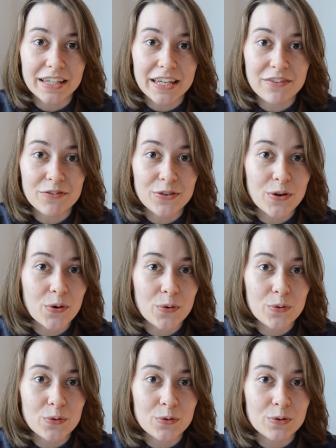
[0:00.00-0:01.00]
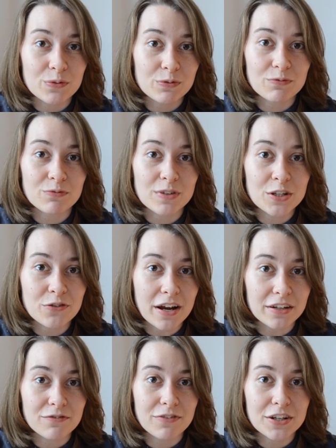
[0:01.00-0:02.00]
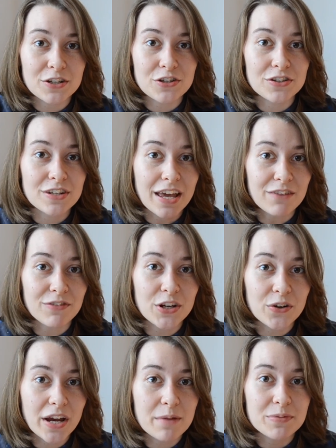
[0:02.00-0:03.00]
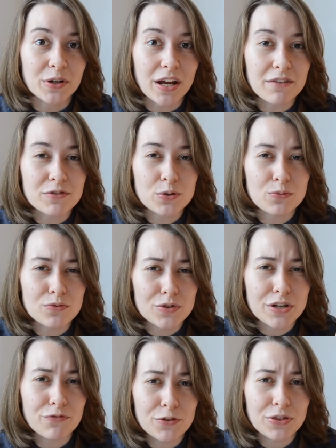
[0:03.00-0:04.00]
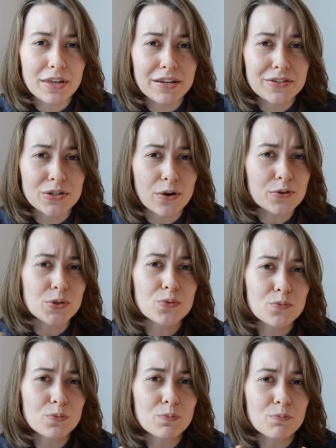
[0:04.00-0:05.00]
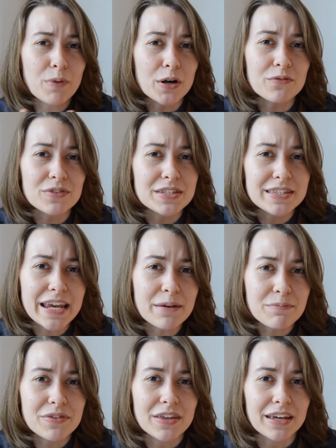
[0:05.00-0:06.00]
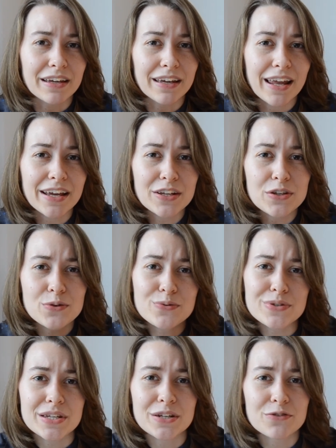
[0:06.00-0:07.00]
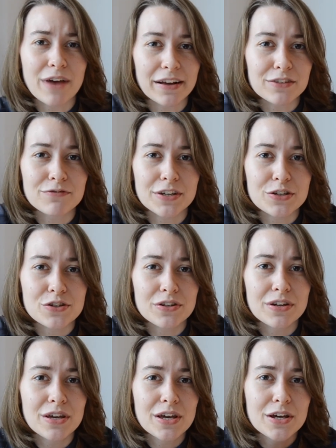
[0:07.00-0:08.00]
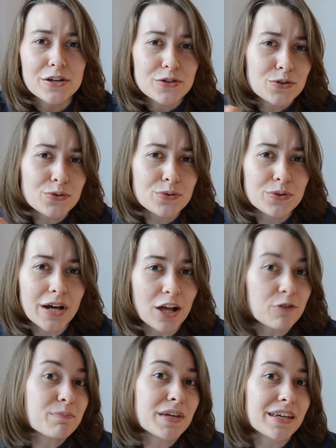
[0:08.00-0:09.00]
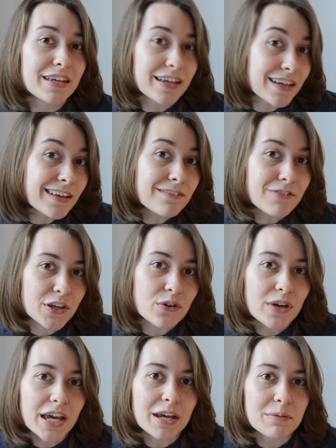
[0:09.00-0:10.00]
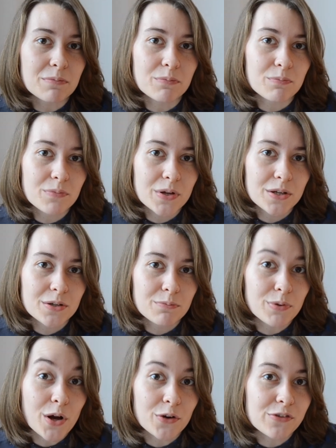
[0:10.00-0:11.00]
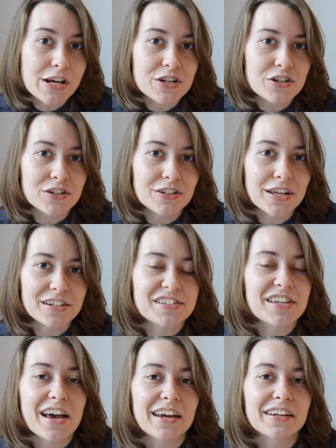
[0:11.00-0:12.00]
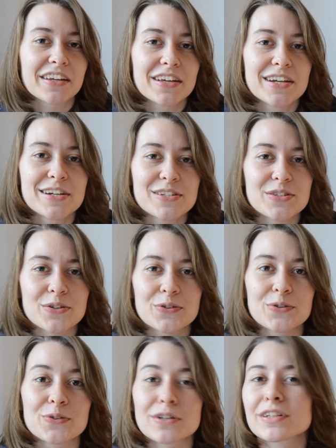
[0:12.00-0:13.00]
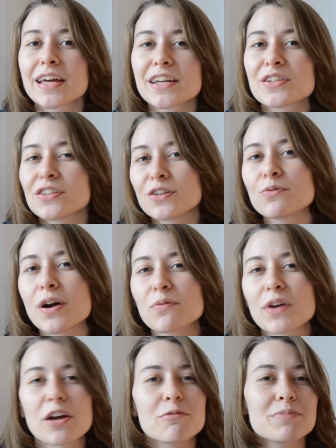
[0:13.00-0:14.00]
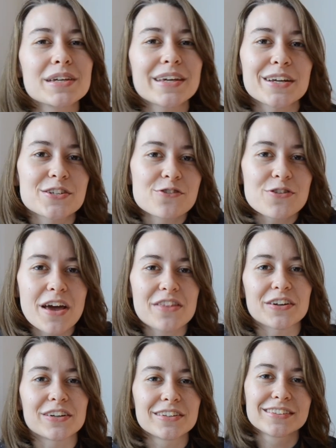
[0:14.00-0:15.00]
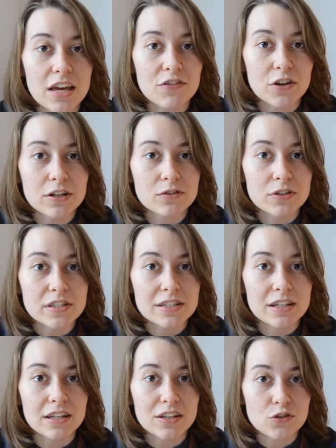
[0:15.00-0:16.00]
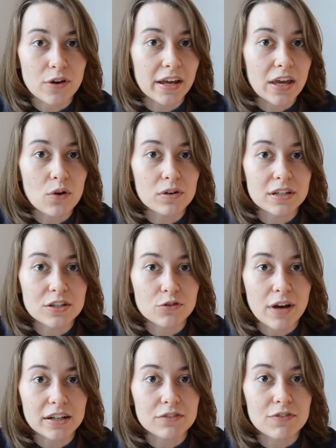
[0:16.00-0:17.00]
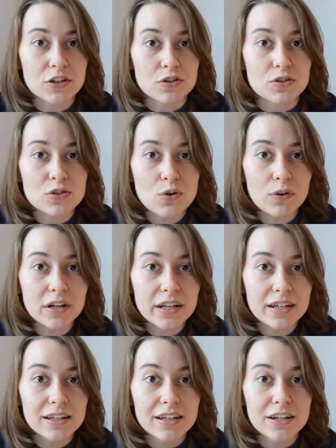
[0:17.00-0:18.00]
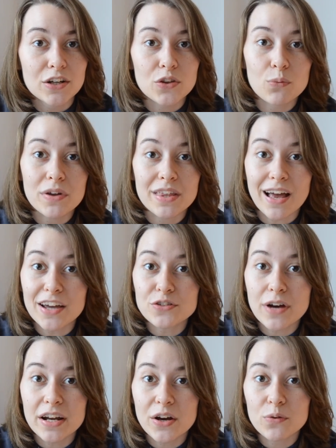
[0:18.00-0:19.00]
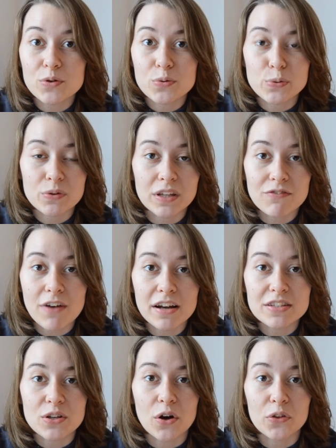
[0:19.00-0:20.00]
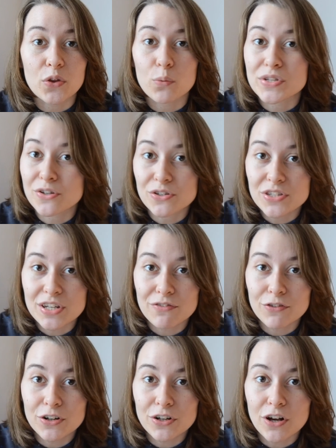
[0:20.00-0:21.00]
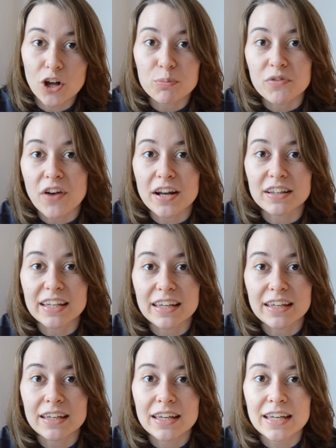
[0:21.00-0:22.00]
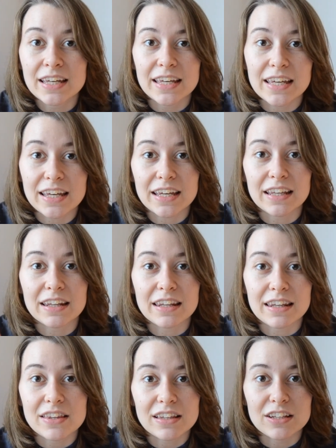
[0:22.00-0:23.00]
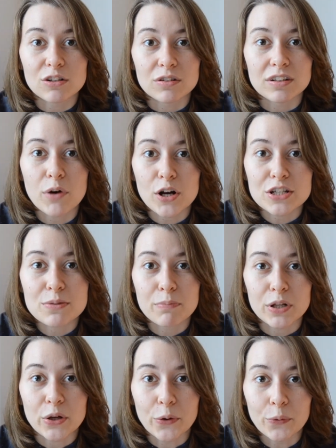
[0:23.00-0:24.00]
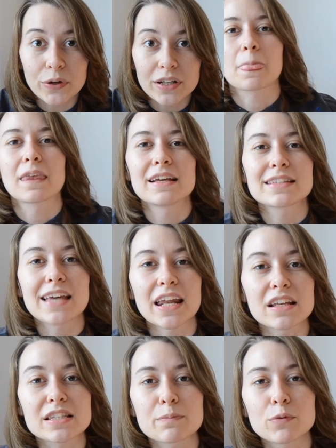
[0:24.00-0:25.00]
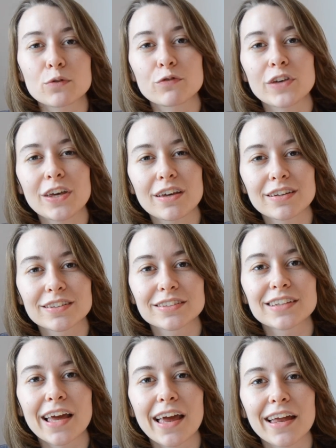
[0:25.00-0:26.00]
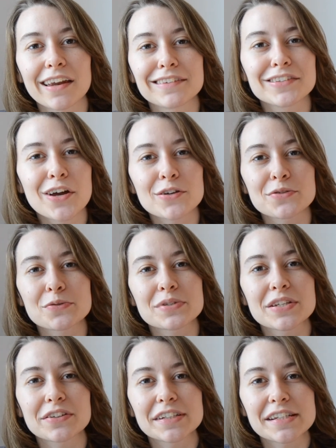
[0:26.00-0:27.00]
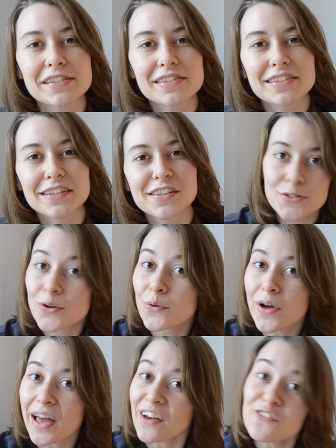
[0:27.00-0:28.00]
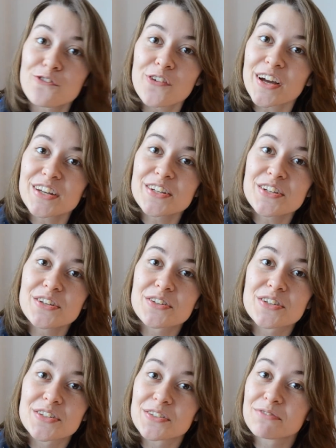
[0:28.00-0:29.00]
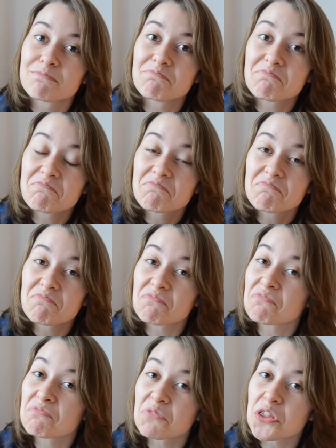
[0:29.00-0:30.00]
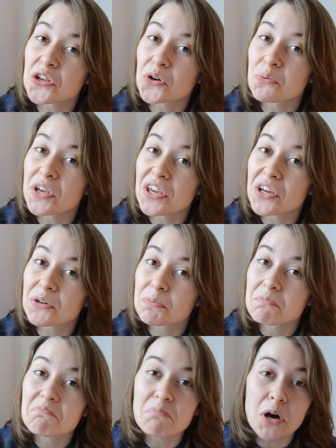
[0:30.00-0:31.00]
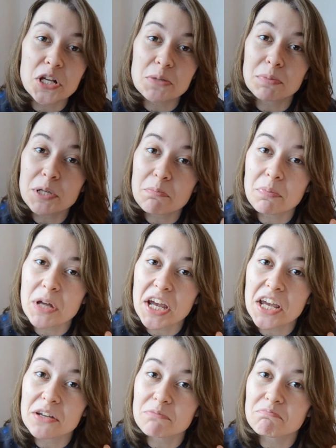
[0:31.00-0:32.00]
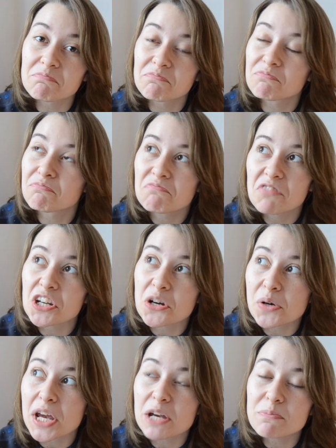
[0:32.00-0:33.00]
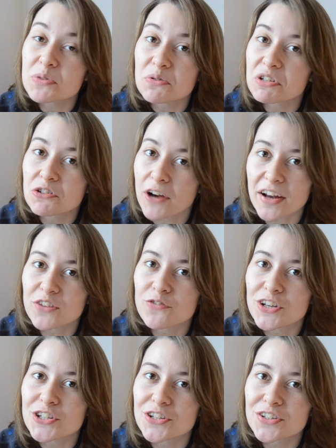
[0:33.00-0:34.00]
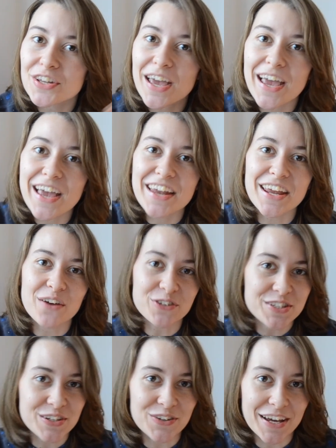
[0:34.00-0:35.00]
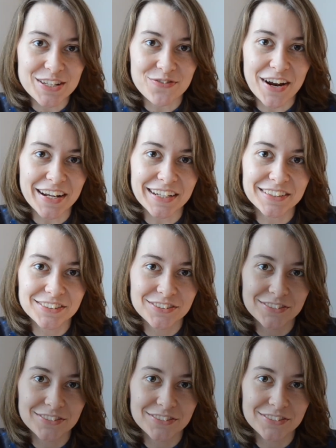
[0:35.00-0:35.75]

Even though interactive fiction and video games are kind of two different things, they're also part of the same thing, and I can use interactive fiction to help me in video game plot creation and design, so getting to know one will help me get to know the other. If you're interested in trying out an interactive fiction story, the one that I tried out, which was really fun, is called The Wizard Sniffer. I'll provide a link in the little box below. It's kind of spoofy and not so serious. So have fun with your week, possibly playing video games or interactive fiction, and I will see you next Friday.